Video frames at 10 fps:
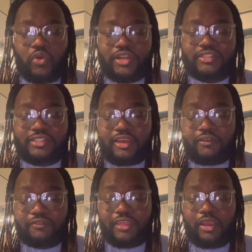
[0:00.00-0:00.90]

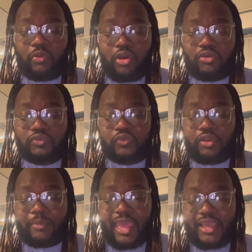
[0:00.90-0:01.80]
oneself that grows
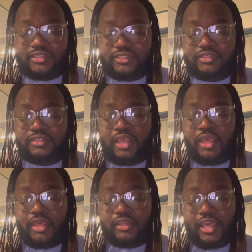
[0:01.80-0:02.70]
from actions
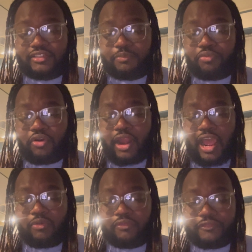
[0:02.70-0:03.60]
that support
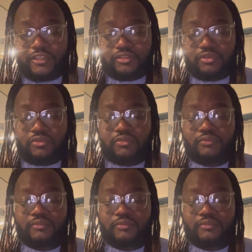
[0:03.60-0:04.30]
our physical,